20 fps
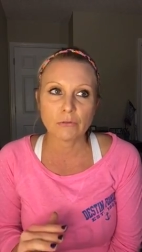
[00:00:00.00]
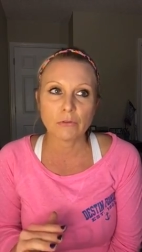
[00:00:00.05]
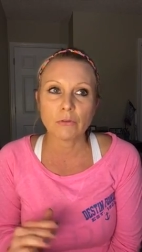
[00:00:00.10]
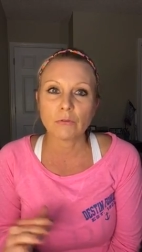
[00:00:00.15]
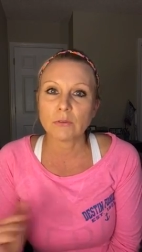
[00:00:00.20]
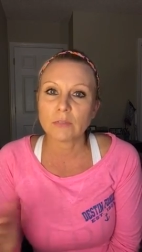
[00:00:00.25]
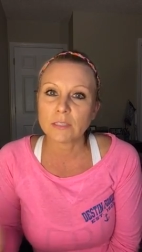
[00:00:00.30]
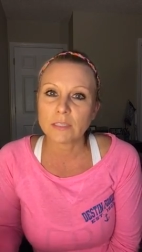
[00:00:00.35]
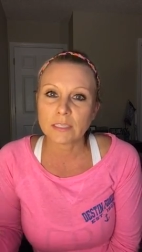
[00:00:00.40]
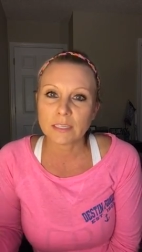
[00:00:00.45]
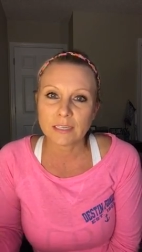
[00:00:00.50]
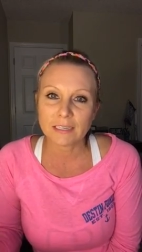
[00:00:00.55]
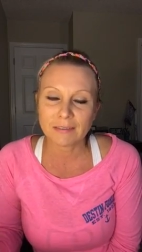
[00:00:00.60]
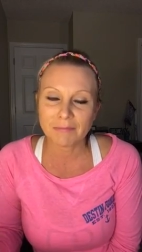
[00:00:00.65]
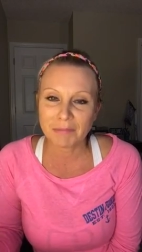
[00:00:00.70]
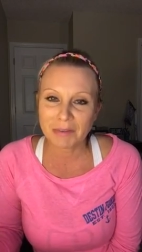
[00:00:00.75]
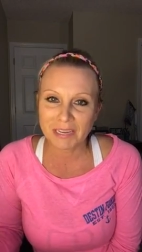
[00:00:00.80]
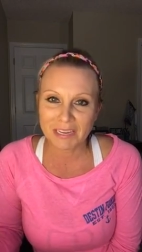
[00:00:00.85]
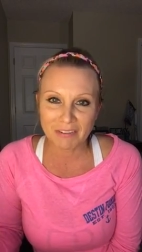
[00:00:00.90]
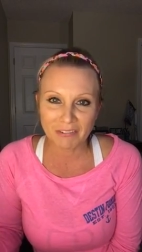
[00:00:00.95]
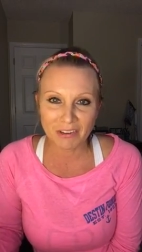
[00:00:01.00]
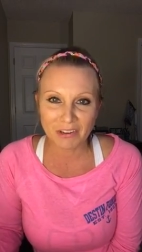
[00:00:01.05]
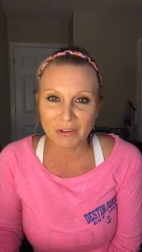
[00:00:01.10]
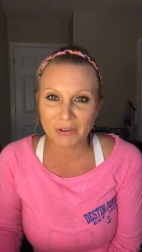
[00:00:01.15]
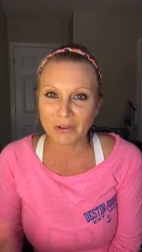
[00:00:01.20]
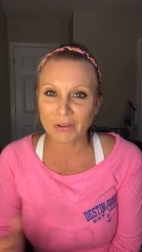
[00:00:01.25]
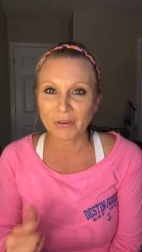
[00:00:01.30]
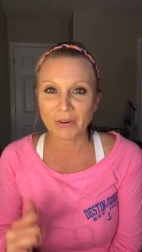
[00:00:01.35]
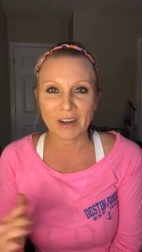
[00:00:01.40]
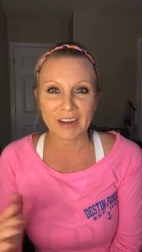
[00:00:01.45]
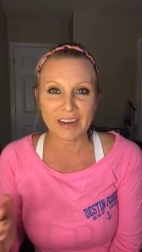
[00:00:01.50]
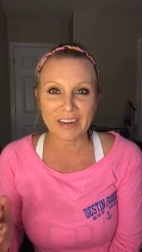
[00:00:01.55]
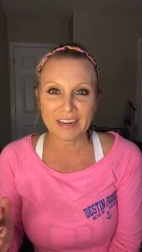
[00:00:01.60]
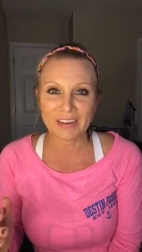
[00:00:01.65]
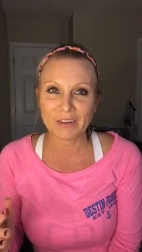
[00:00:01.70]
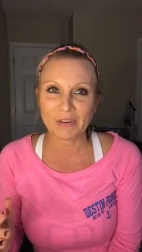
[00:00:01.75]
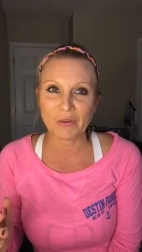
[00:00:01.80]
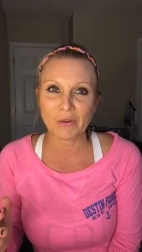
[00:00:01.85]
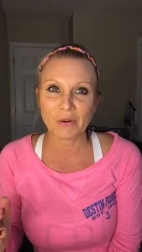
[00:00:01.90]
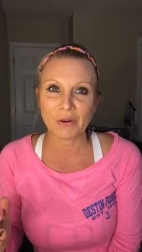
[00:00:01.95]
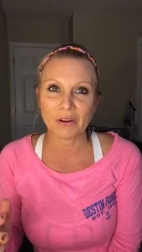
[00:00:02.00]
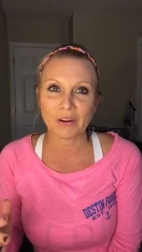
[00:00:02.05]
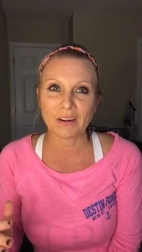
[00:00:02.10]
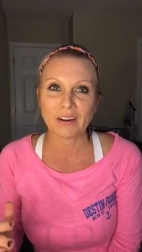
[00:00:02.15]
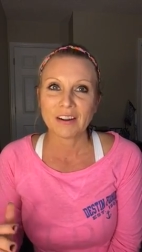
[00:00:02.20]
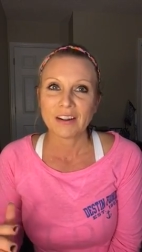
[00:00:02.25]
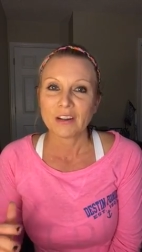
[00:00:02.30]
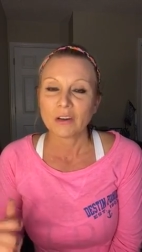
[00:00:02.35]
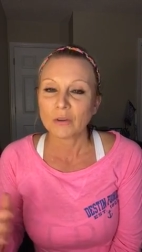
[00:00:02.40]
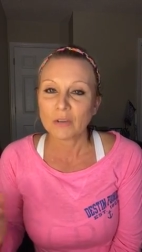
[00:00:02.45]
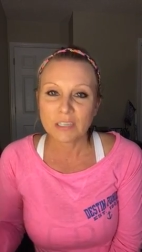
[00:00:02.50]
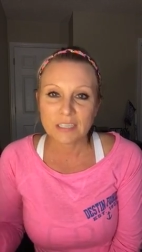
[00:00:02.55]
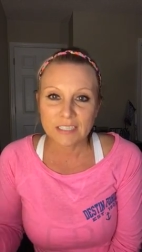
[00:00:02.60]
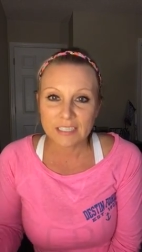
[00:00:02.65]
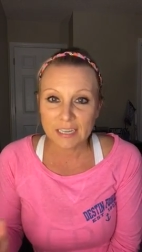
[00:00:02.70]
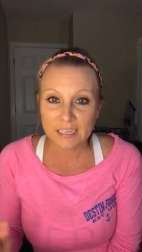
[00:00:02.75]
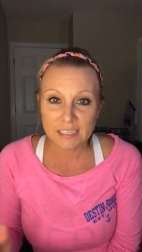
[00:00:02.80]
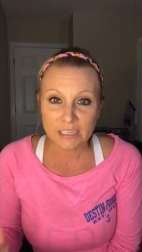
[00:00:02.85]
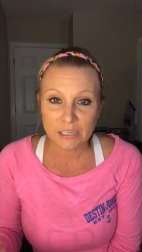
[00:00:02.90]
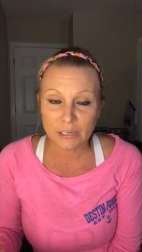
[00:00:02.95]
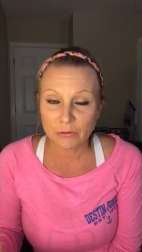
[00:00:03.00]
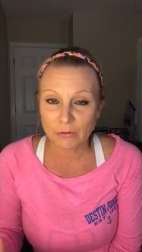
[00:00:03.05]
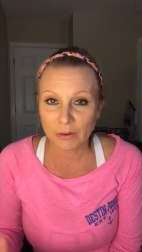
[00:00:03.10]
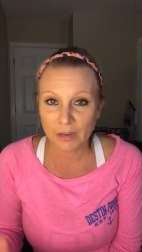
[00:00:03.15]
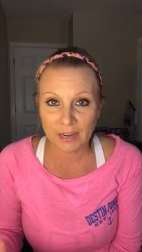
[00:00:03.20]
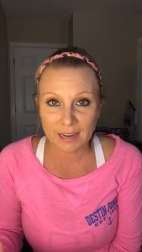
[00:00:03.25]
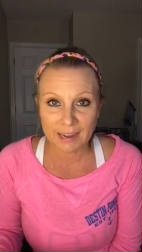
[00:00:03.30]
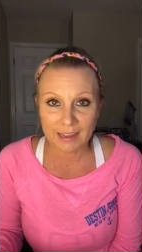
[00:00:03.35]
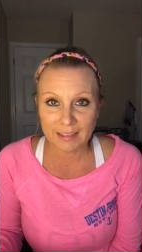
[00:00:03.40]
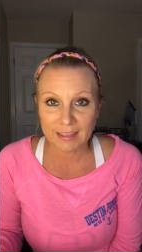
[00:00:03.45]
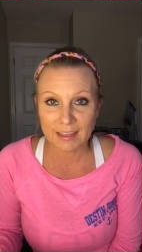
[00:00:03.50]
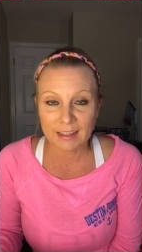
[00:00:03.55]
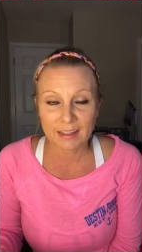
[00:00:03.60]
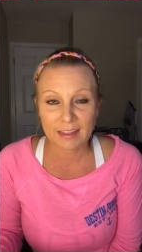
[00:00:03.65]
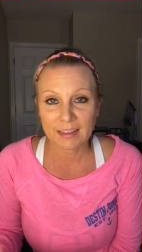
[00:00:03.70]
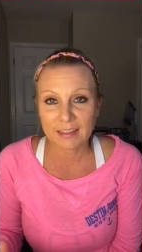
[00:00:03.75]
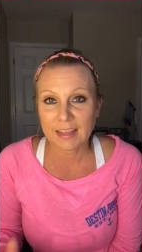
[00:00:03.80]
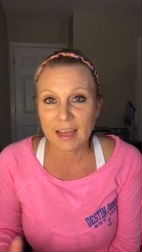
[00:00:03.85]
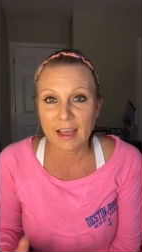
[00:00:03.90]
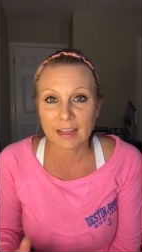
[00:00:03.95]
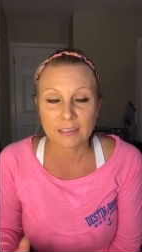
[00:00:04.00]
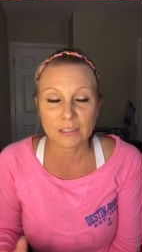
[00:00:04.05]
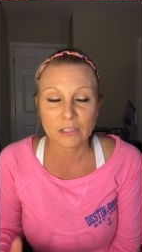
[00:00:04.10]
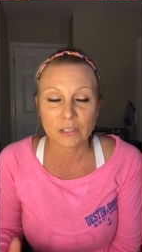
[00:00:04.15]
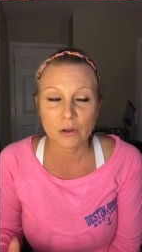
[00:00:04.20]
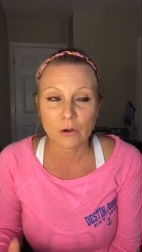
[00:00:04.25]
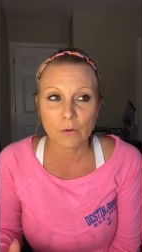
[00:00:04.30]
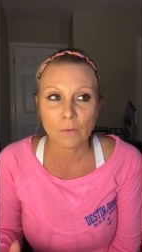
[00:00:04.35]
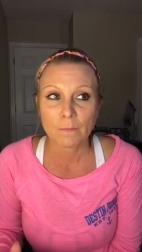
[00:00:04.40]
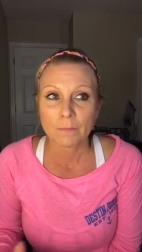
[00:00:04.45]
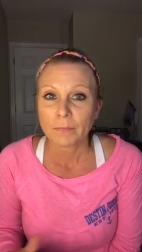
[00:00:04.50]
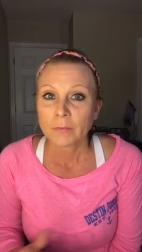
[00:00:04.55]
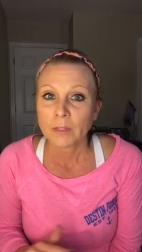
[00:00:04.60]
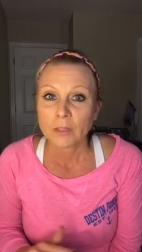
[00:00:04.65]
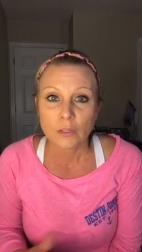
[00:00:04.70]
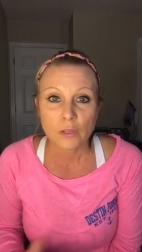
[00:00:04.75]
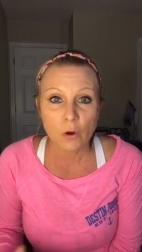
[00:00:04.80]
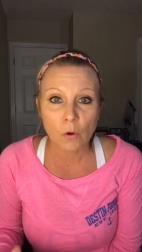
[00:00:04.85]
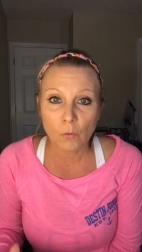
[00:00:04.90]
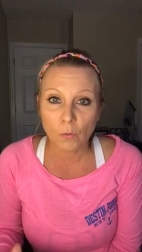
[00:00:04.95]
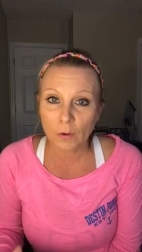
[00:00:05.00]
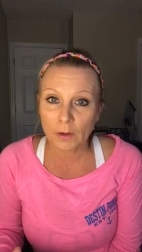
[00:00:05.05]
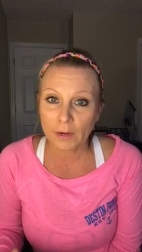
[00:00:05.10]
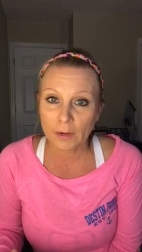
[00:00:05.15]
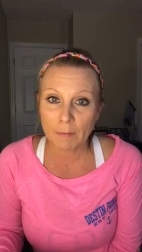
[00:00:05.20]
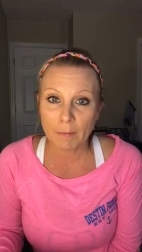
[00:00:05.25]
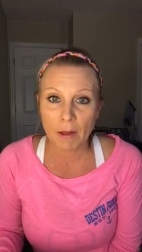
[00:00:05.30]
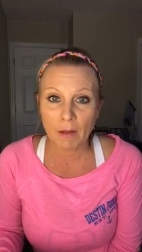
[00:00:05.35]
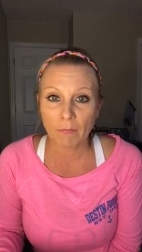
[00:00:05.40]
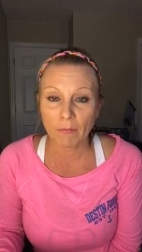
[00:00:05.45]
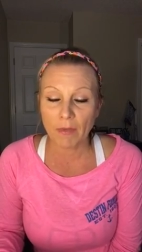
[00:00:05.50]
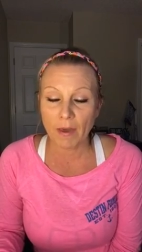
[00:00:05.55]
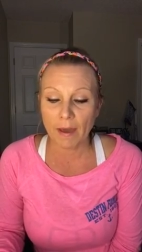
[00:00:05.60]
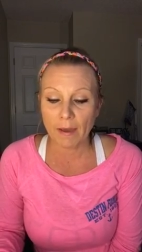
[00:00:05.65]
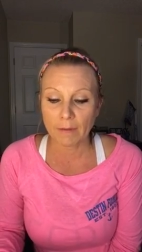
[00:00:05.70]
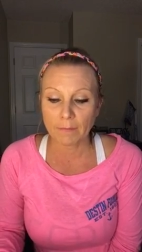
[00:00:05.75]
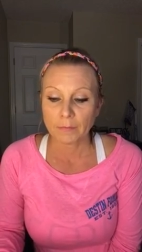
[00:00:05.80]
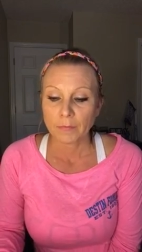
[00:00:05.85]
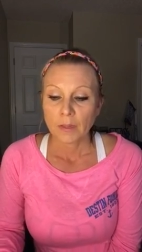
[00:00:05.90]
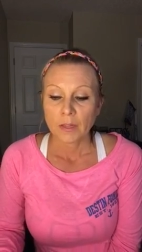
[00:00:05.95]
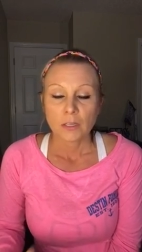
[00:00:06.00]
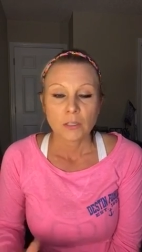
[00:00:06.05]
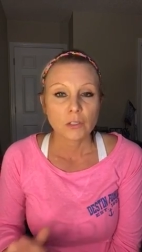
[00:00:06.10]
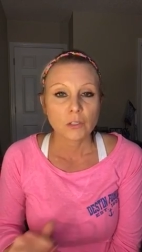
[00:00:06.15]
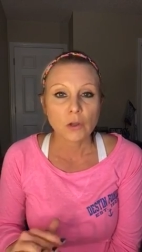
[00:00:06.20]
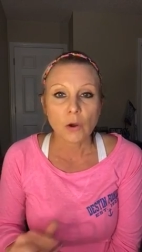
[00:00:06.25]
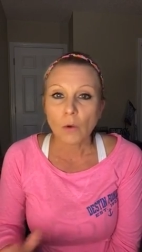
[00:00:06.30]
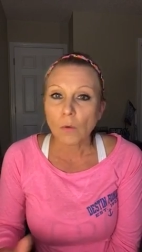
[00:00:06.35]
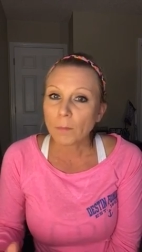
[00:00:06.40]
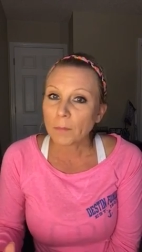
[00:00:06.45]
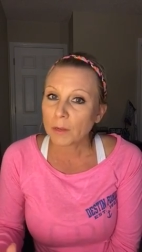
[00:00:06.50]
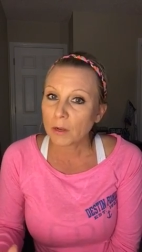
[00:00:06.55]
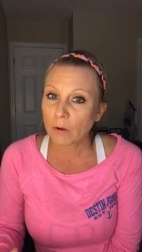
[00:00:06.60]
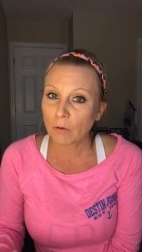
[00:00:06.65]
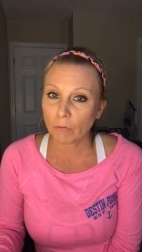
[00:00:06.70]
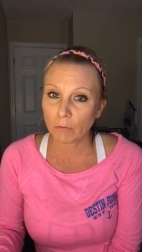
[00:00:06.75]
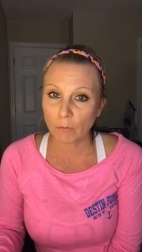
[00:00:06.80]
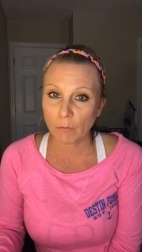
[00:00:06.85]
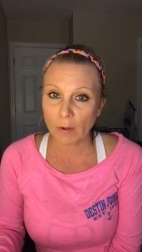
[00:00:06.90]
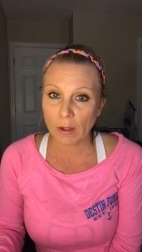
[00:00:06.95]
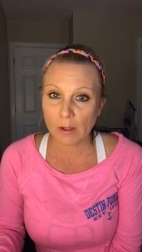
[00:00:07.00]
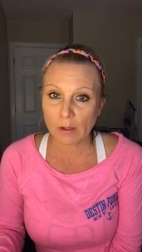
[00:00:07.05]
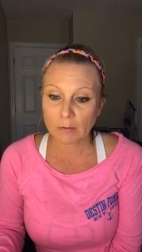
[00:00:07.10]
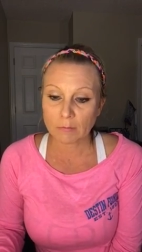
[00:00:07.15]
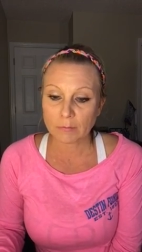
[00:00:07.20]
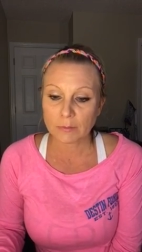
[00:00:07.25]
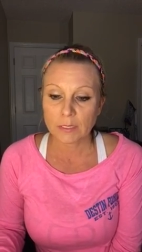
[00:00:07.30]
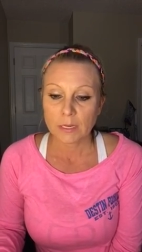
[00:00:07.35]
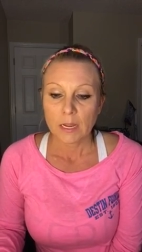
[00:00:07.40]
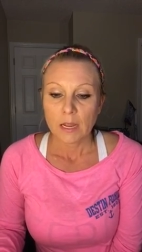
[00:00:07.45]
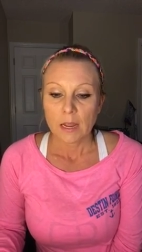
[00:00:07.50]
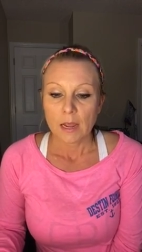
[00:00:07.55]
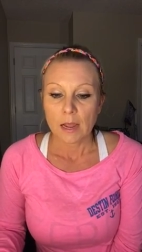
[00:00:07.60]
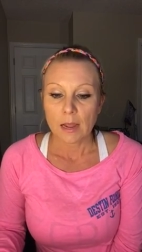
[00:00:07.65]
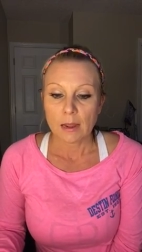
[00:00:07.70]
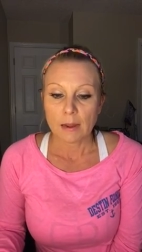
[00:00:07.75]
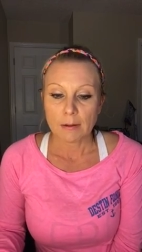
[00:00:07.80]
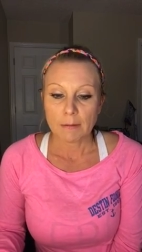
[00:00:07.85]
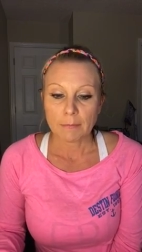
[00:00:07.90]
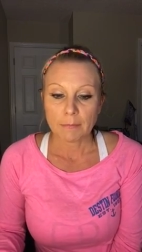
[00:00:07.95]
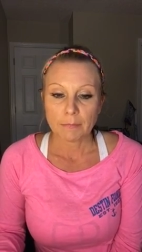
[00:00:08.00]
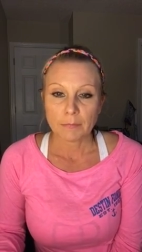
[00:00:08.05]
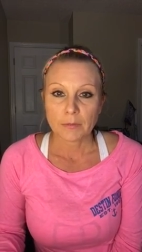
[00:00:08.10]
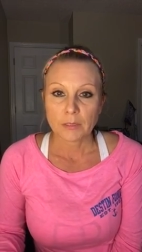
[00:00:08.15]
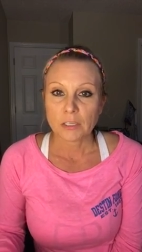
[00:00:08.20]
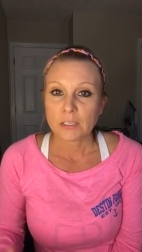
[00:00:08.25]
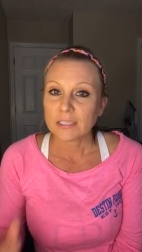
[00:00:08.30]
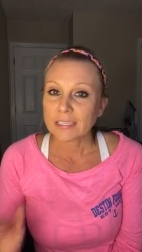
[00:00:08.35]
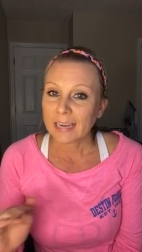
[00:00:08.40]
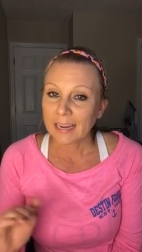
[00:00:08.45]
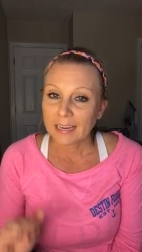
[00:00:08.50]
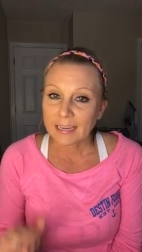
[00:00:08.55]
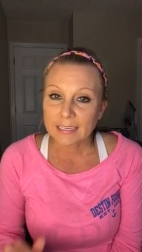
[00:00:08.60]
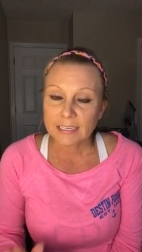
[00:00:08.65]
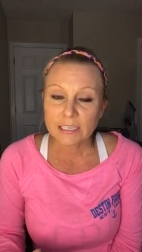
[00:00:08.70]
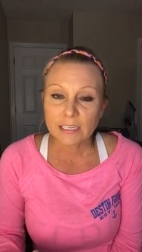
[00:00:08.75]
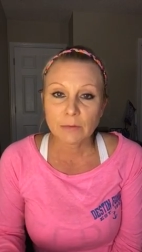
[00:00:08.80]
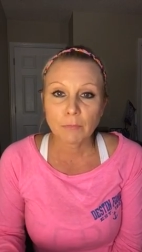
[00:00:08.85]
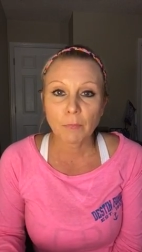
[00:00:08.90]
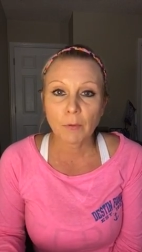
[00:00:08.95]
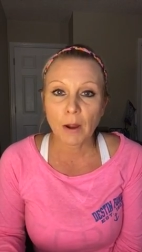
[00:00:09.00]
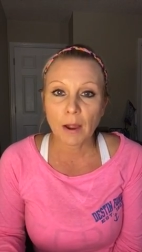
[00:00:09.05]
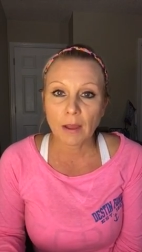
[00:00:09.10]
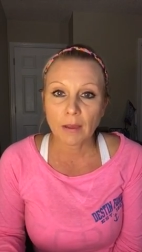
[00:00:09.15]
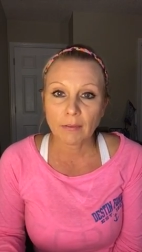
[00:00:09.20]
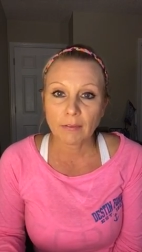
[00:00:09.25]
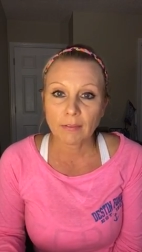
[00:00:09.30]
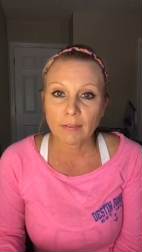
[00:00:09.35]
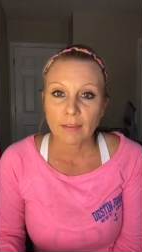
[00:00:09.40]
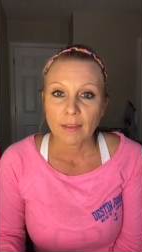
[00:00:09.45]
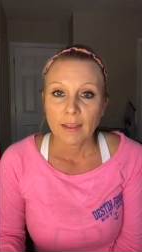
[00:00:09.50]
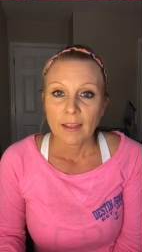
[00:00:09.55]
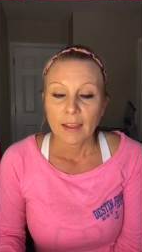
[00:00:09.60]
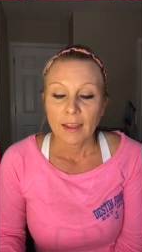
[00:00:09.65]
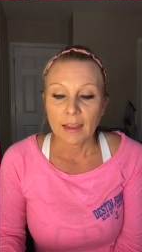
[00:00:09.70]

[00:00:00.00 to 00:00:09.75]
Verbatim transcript: No one's going to be giving you a grade or criticizing you or anything like that. So don't worry about that. Don't be overwhelmed. Um, just take a deep breath.